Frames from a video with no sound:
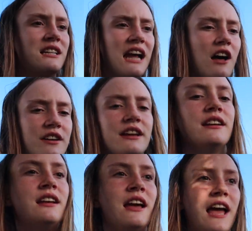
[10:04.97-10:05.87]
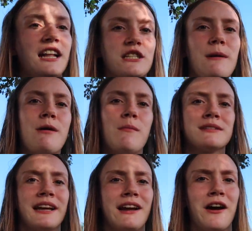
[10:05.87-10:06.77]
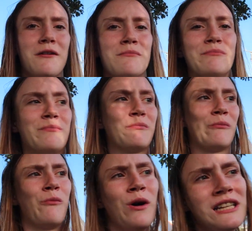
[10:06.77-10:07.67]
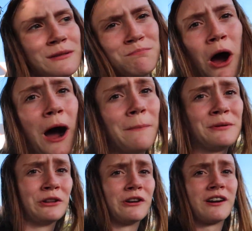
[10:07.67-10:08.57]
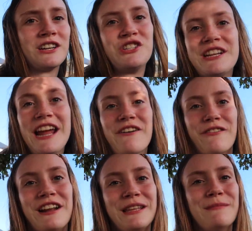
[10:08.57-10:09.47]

Italian. And so my mom was like, what's popular? Because she can't read the